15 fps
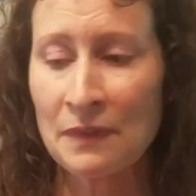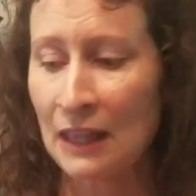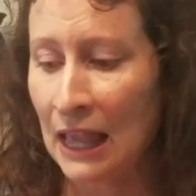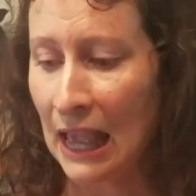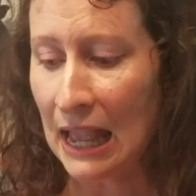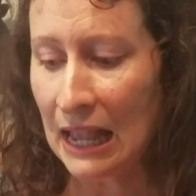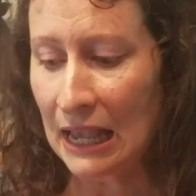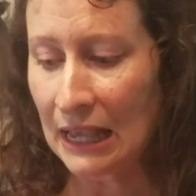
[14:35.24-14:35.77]

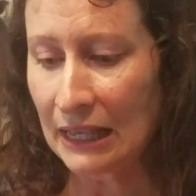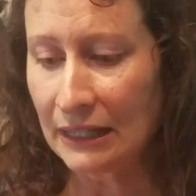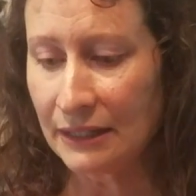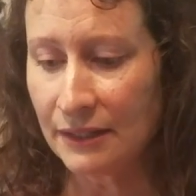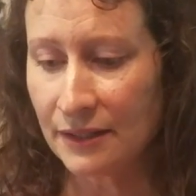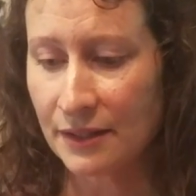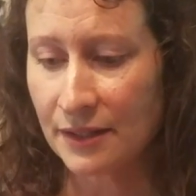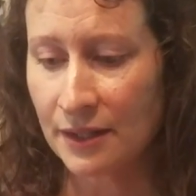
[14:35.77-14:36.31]

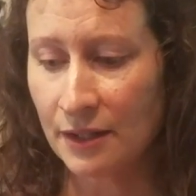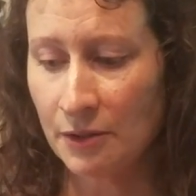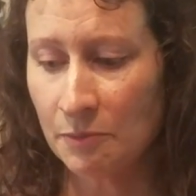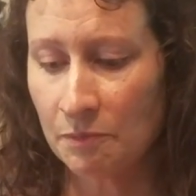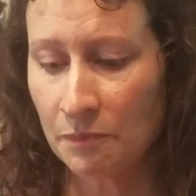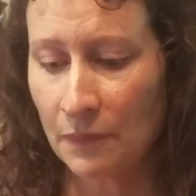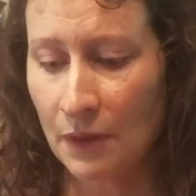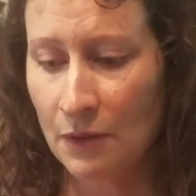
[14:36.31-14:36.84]
And
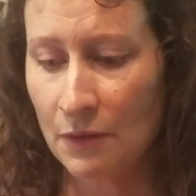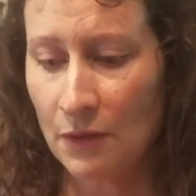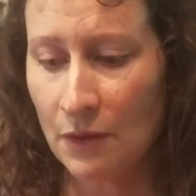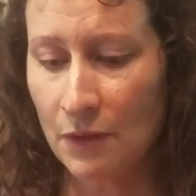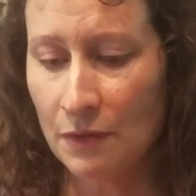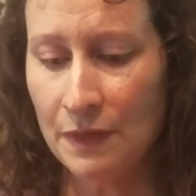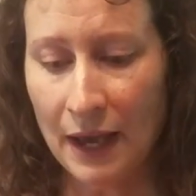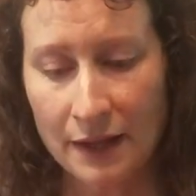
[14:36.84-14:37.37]

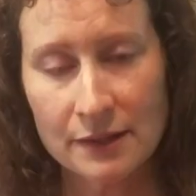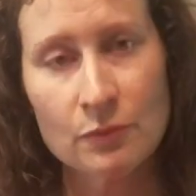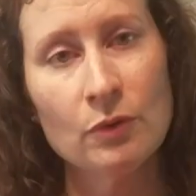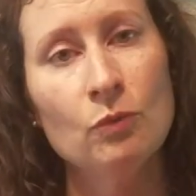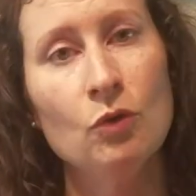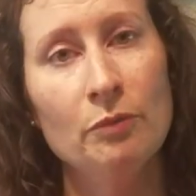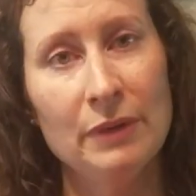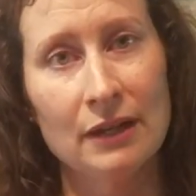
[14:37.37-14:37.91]
that's when
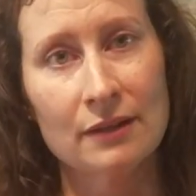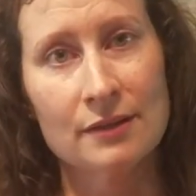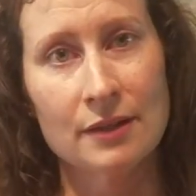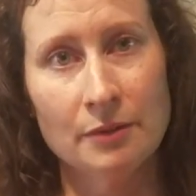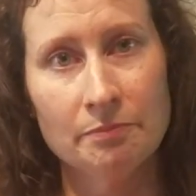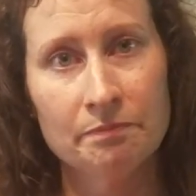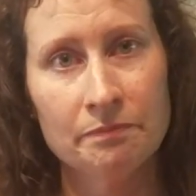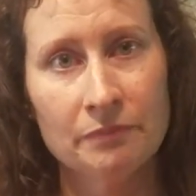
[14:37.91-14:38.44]
we'll mix them.
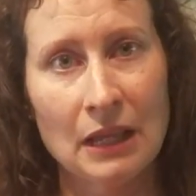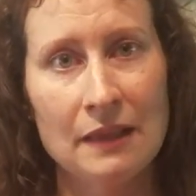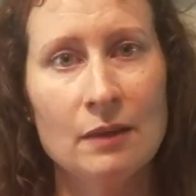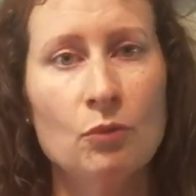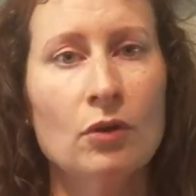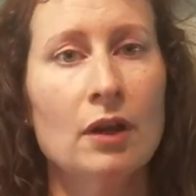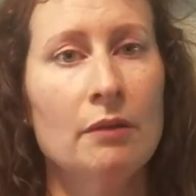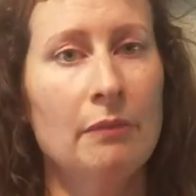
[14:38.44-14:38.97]
And then
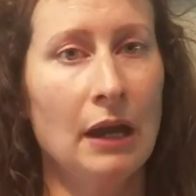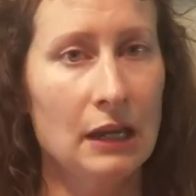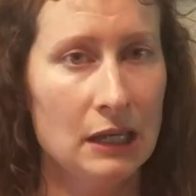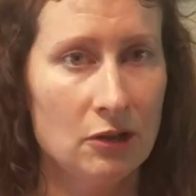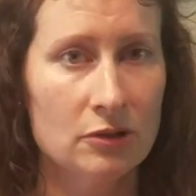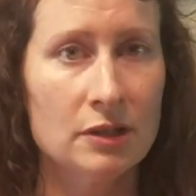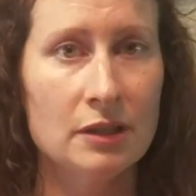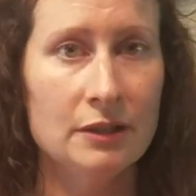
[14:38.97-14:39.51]
we'll come back
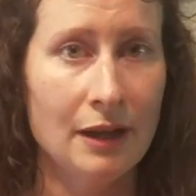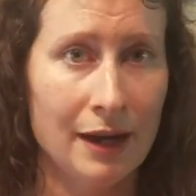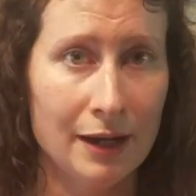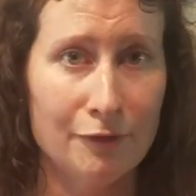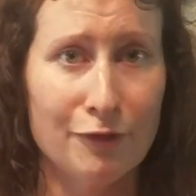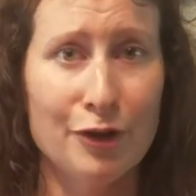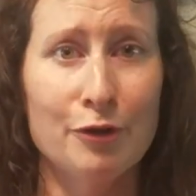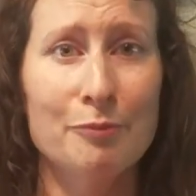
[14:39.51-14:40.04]
here to the dining
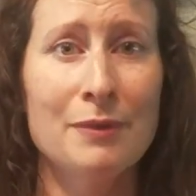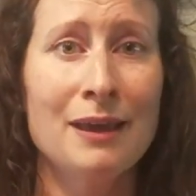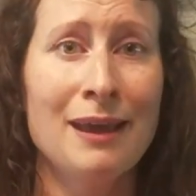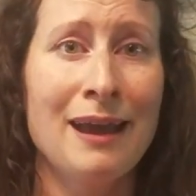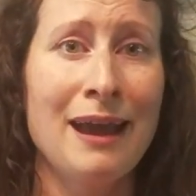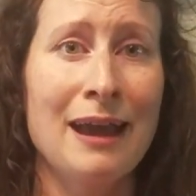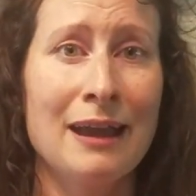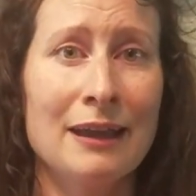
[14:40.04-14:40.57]
room
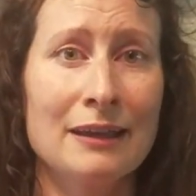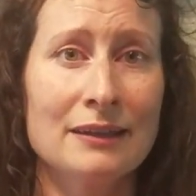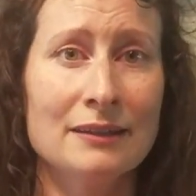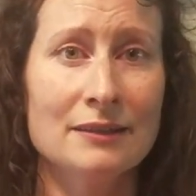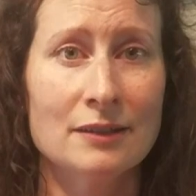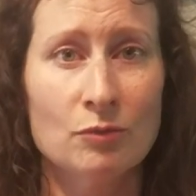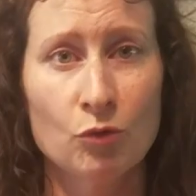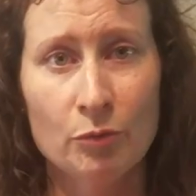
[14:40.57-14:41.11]

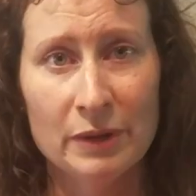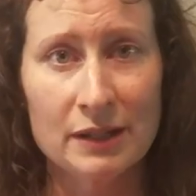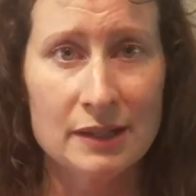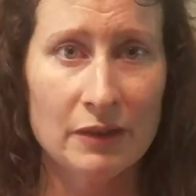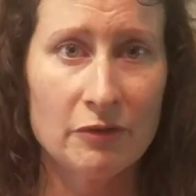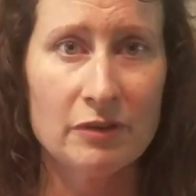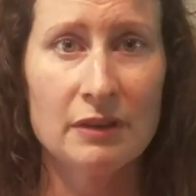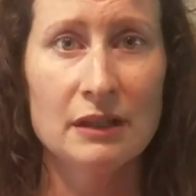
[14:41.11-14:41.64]
and we'll mix
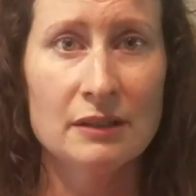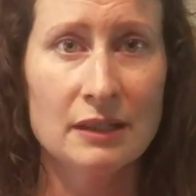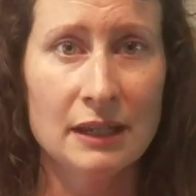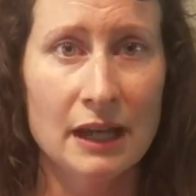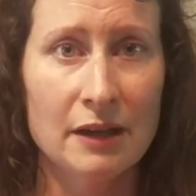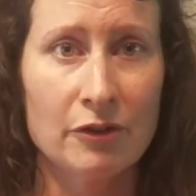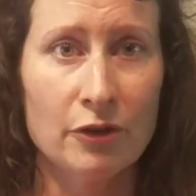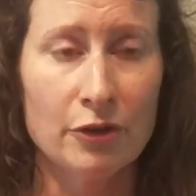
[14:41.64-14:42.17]
everything
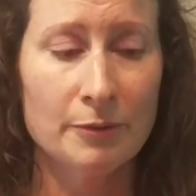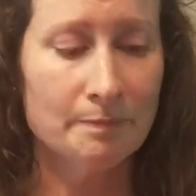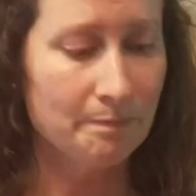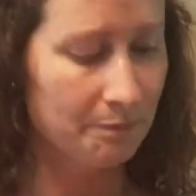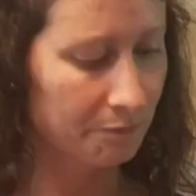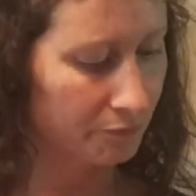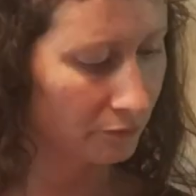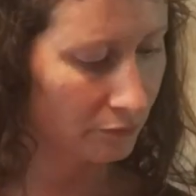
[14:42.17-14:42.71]
together
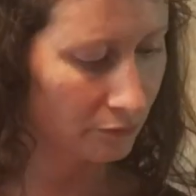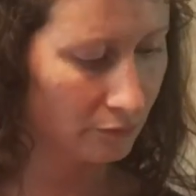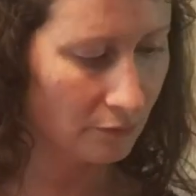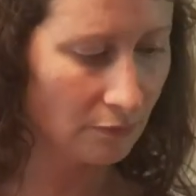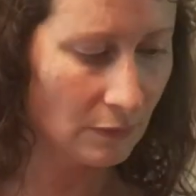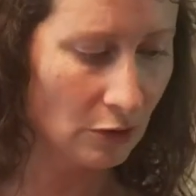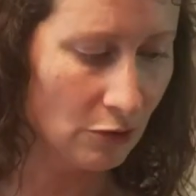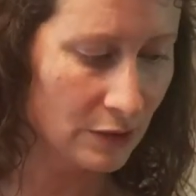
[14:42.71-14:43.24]

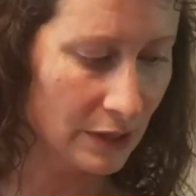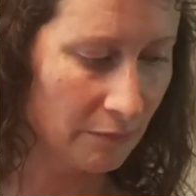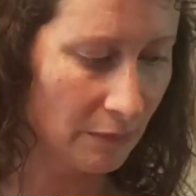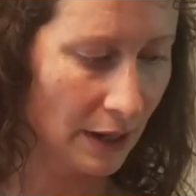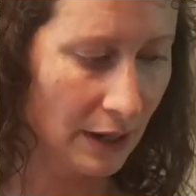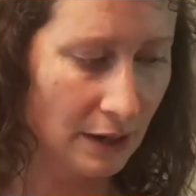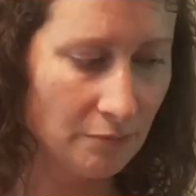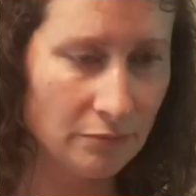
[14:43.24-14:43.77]
using
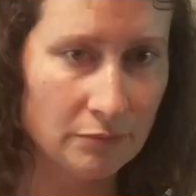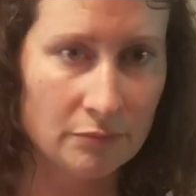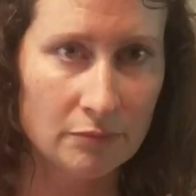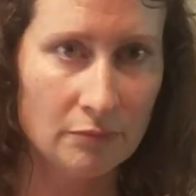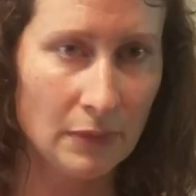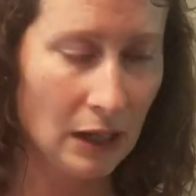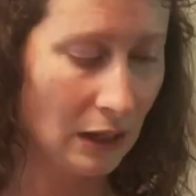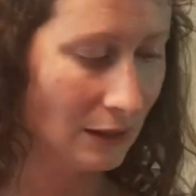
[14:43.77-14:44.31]
my
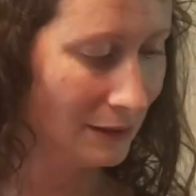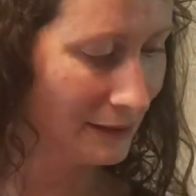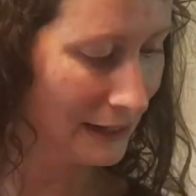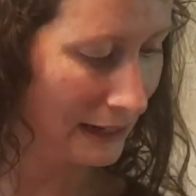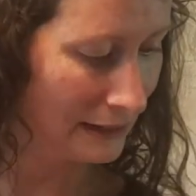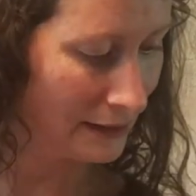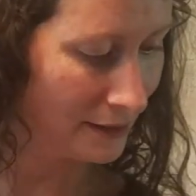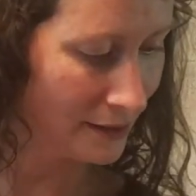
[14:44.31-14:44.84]
handy
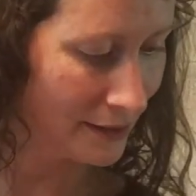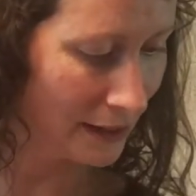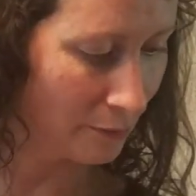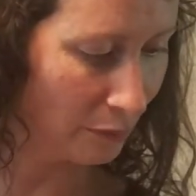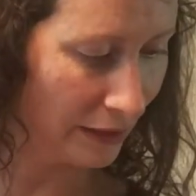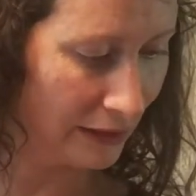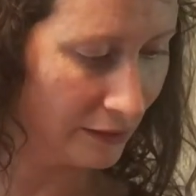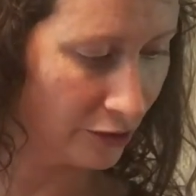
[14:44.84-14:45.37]
dandy stick
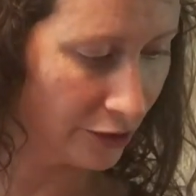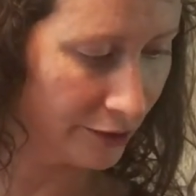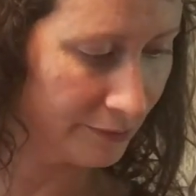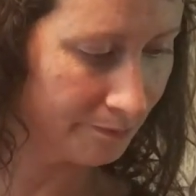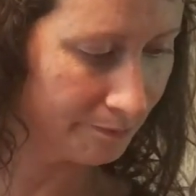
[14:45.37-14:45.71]
blender.